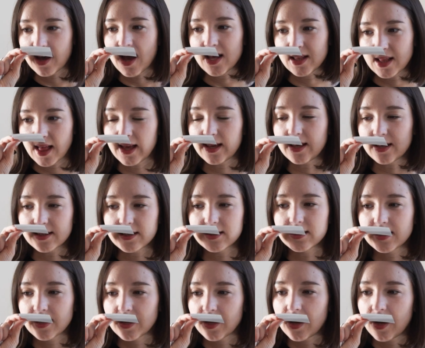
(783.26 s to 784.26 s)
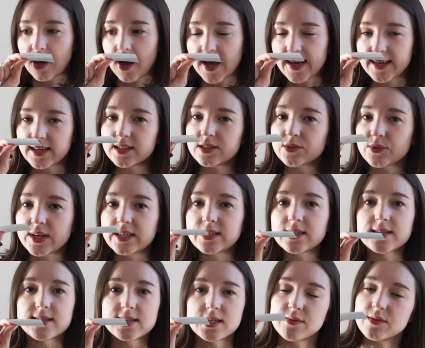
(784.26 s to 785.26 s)
I like it. I can rate
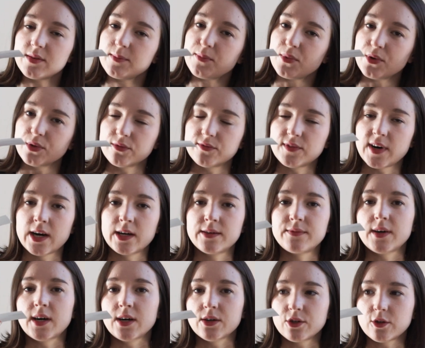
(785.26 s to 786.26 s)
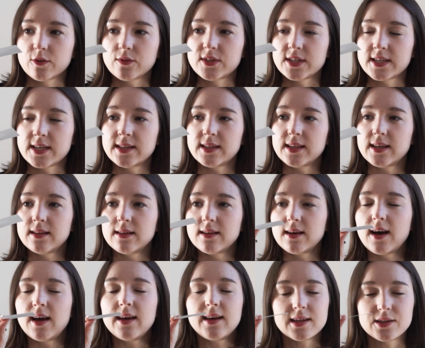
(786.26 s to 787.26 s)
it 7.5 out of 10 and
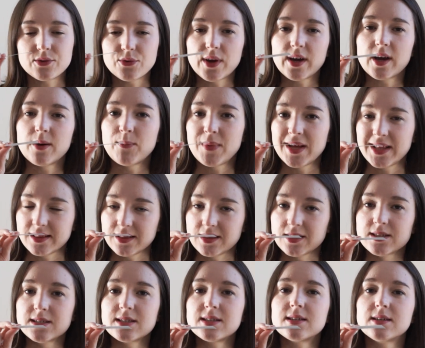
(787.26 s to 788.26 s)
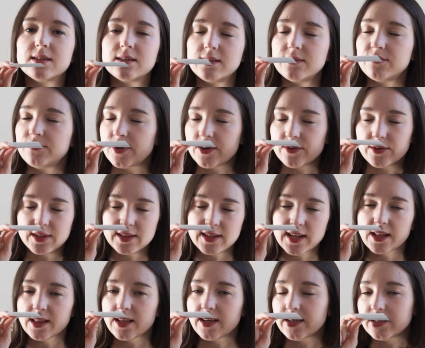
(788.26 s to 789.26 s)
I can recommend this very
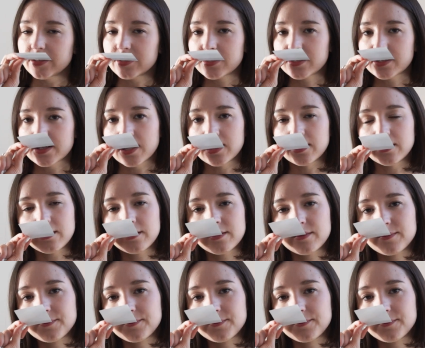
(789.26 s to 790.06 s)
delicate scent.